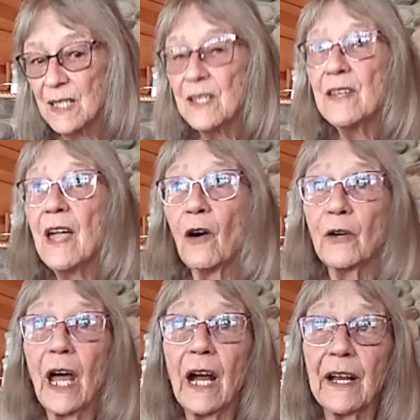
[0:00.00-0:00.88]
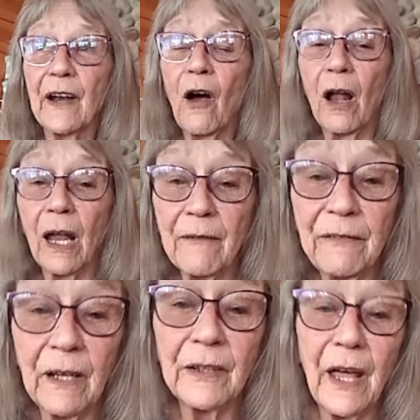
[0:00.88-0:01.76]
No, not at all. I
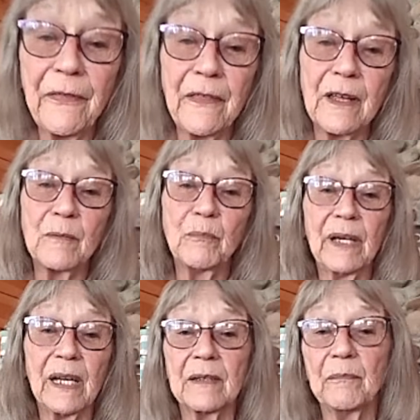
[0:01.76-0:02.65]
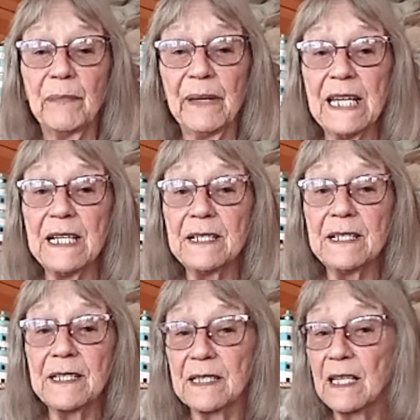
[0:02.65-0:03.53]
felt nothing but peace,
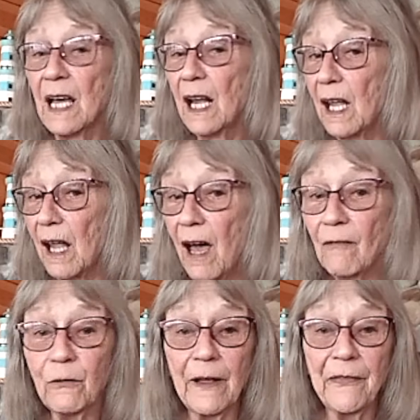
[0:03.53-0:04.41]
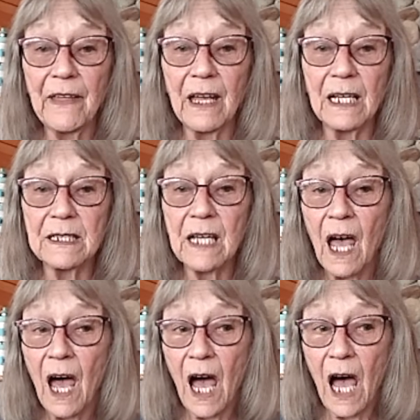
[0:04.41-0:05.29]
love with it.
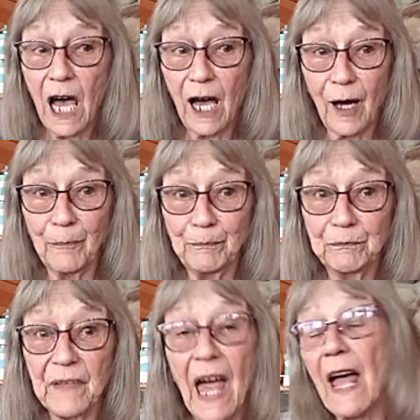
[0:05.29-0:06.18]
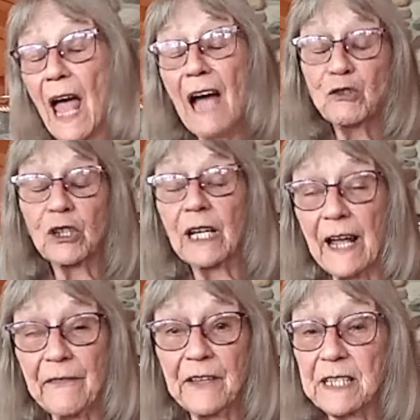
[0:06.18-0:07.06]
Um, actually,
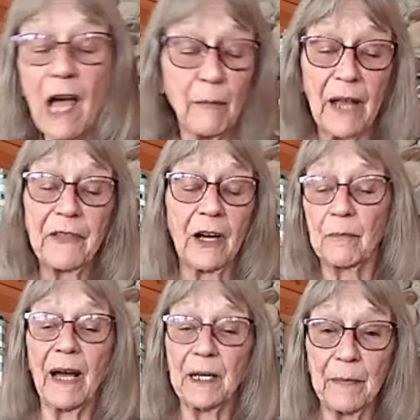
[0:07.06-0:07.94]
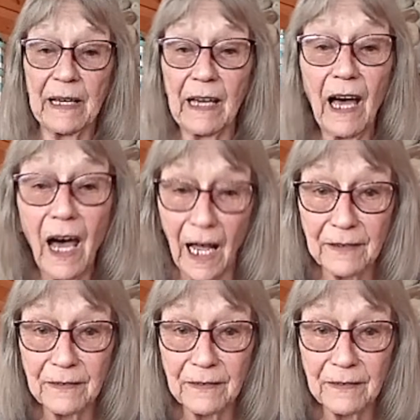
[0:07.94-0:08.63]
at the time, I thought it might have been God.